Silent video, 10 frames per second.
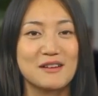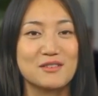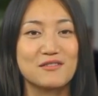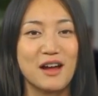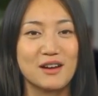of
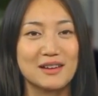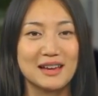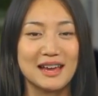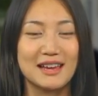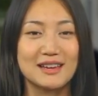
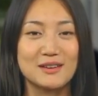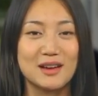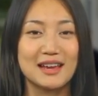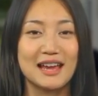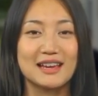developing and
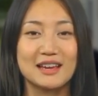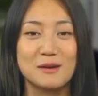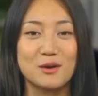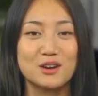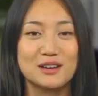communicating
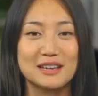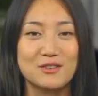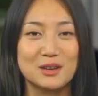emergency